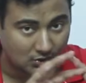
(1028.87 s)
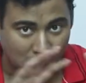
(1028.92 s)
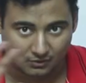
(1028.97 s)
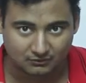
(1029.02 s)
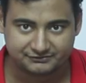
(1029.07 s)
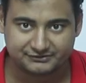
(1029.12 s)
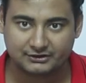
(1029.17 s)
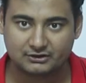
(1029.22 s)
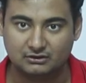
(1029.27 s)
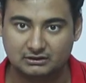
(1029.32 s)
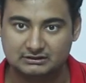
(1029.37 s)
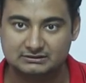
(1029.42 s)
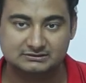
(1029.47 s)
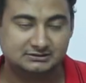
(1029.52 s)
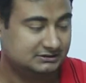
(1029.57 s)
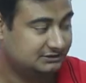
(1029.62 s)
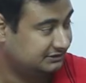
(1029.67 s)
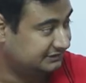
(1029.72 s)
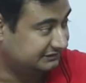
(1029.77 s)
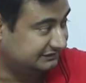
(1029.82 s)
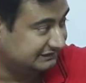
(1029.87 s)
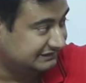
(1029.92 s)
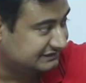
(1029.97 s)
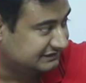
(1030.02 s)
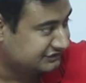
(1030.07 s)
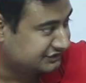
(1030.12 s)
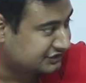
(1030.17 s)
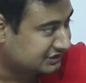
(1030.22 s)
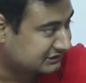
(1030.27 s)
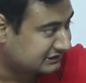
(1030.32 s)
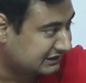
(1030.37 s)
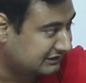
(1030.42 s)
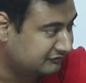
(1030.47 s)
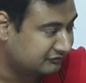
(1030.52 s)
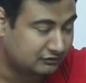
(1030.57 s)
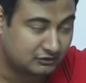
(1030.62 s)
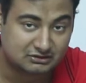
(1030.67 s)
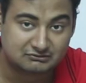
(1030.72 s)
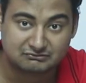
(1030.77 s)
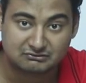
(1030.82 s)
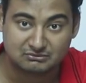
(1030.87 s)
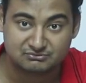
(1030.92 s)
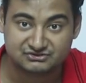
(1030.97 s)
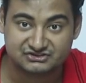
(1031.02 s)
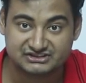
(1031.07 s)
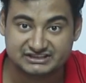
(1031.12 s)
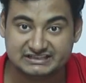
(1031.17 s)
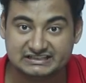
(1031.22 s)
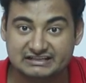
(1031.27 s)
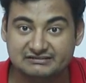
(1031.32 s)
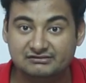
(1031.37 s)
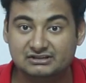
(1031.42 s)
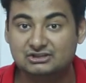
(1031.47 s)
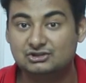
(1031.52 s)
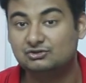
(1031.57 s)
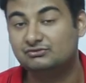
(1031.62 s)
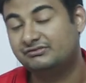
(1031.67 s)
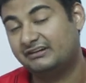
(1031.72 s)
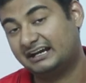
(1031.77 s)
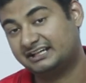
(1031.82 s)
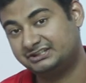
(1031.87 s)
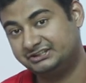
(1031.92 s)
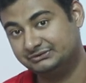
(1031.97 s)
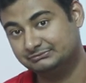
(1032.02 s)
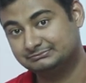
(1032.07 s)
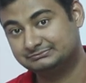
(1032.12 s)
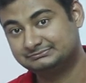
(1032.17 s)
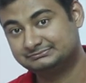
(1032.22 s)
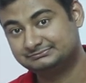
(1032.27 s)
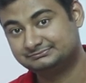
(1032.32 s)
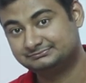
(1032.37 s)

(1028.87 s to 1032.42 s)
overall this engine can work from sea level to vacuum